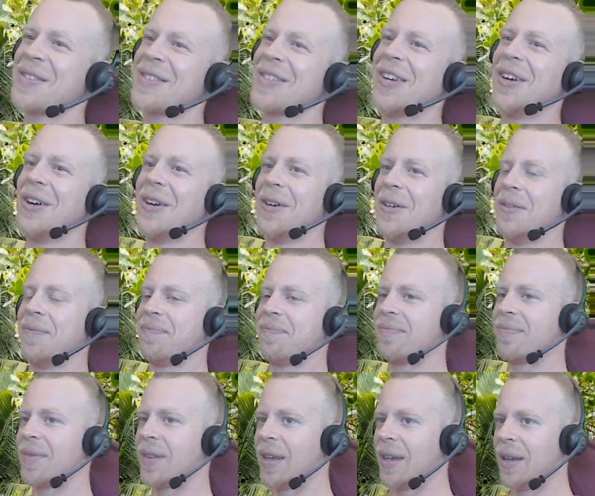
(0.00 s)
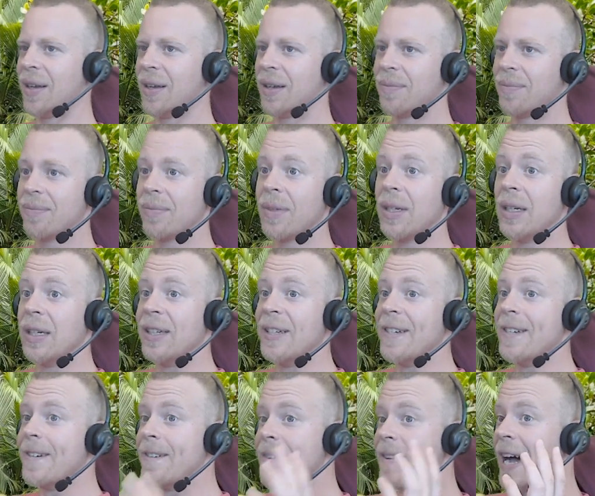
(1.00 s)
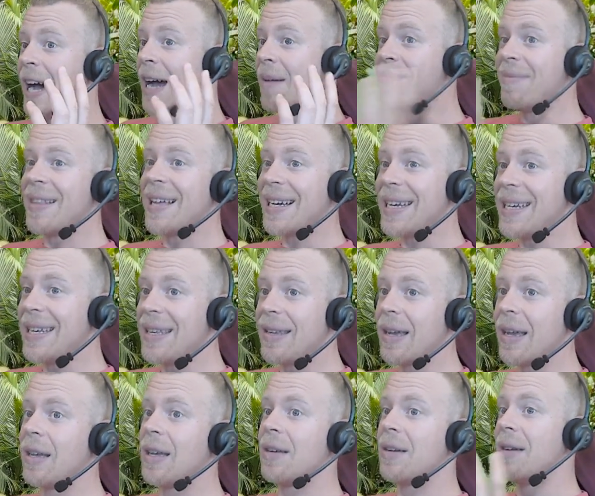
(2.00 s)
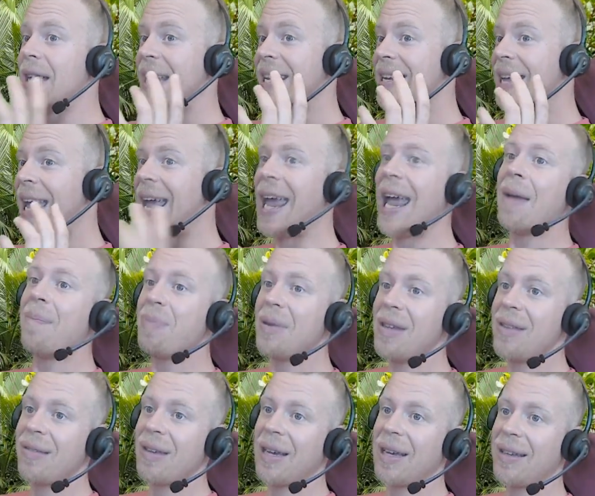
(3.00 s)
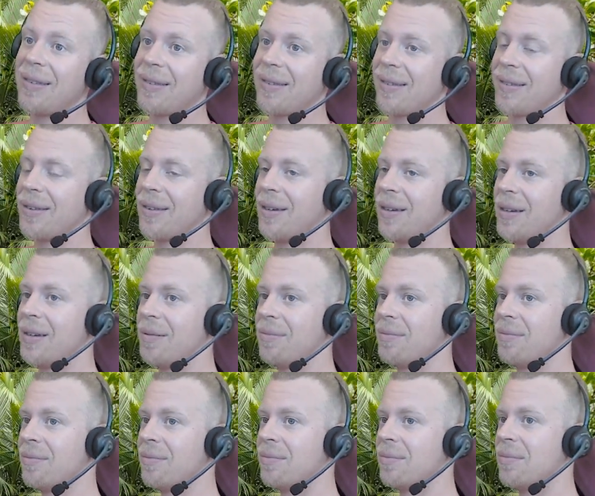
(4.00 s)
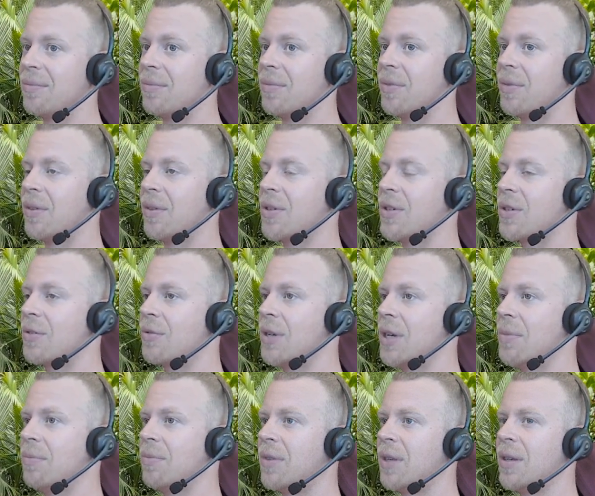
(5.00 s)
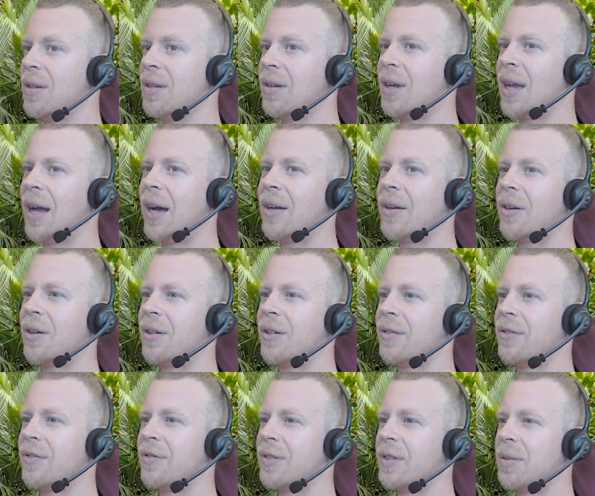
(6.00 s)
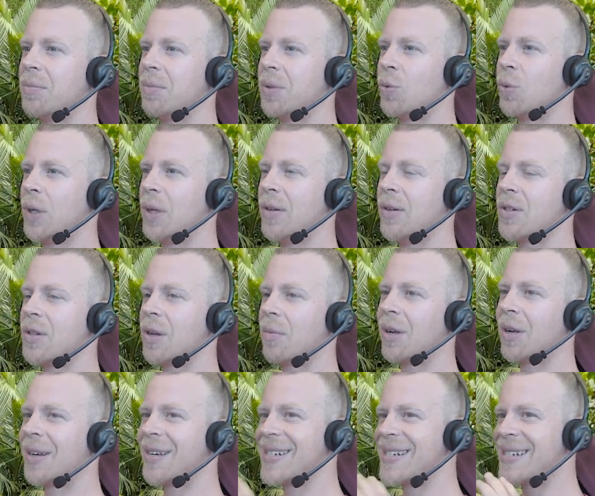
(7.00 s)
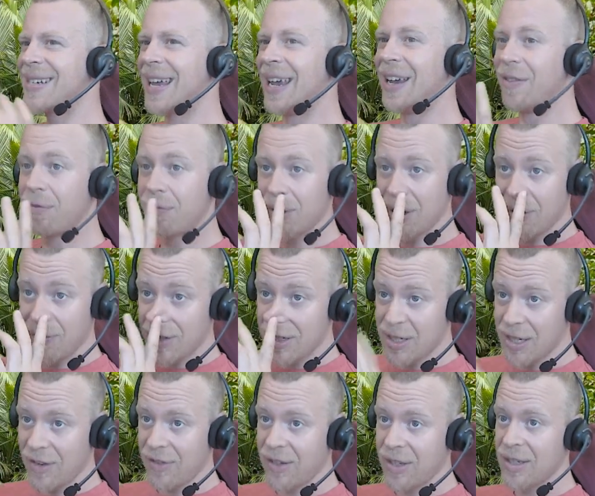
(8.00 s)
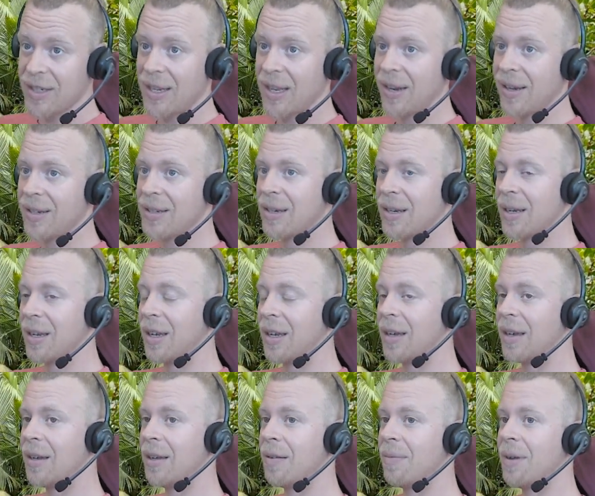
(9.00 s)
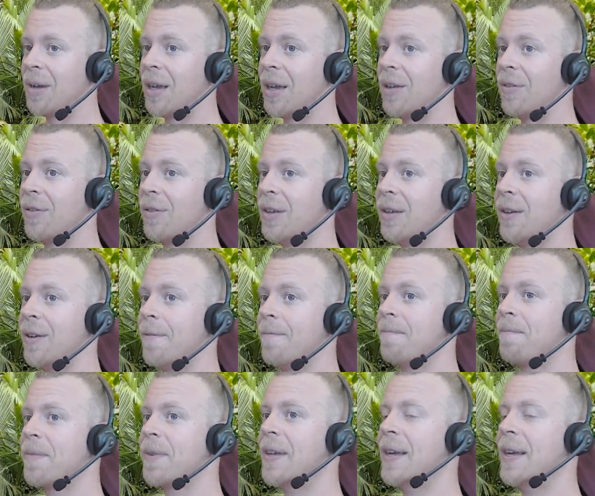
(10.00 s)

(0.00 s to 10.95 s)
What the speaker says: so I'm lucky and happy that the stream didn't cut off in between, so I'm going to save whatever settings I have here.